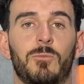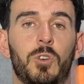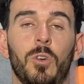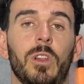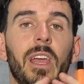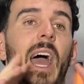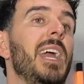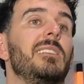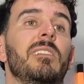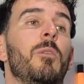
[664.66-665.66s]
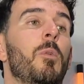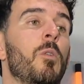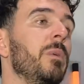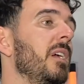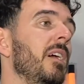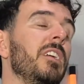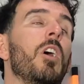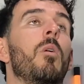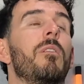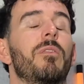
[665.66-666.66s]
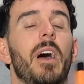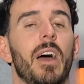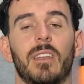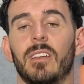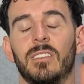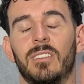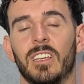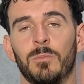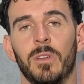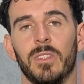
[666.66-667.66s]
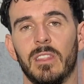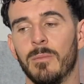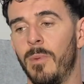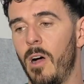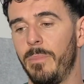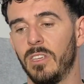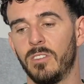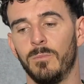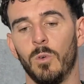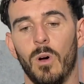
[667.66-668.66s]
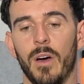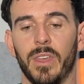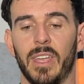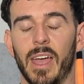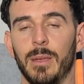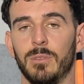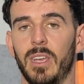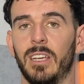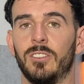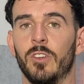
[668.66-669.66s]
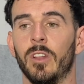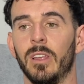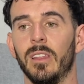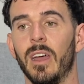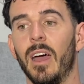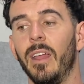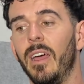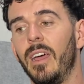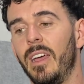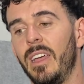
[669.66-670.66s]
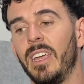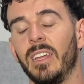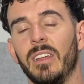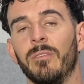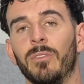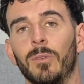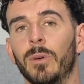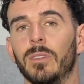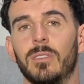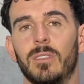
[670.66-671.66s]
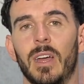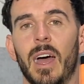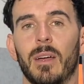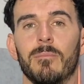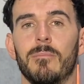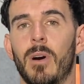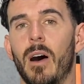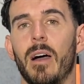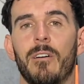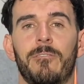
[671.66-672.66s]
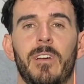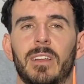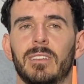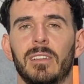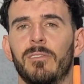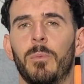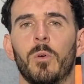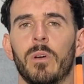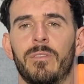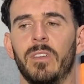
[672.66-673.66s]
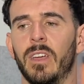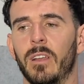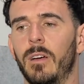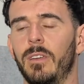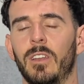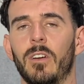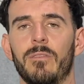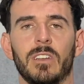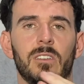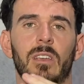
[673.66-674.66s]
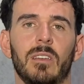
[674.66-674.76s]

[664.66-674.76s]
truly hates Liverpool and we kind of go off that assessment, that there might be small other games externally that he can influence that might affect Liverpool if they're going to, eventually,